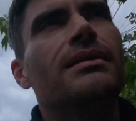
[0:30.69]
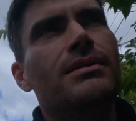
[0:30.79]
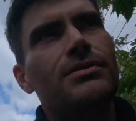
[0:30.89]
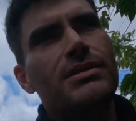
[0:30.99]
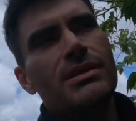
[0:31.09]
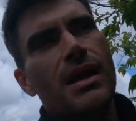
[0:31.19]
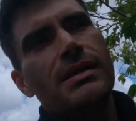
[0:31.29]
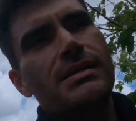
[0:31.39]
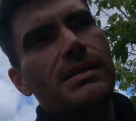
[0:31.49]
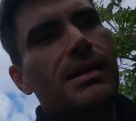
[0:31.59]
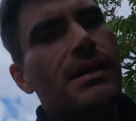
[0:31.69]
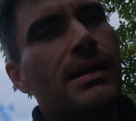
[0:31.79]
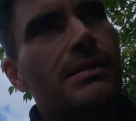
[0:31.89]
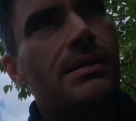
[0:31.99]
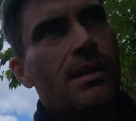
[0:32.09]
You just kind of see, I
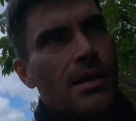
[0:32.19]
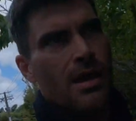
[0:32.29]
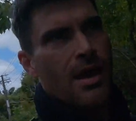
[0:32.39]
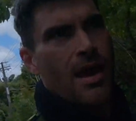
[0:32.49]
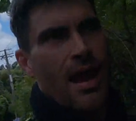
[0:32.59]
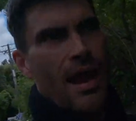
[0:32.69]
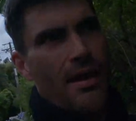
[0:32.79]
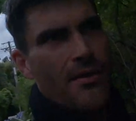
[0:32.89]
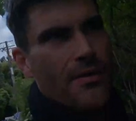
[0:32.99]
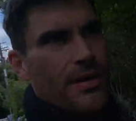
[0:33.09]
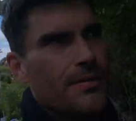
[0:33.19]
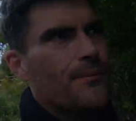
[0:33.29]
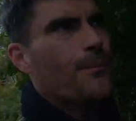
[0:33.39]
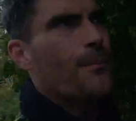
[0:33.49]
guess, how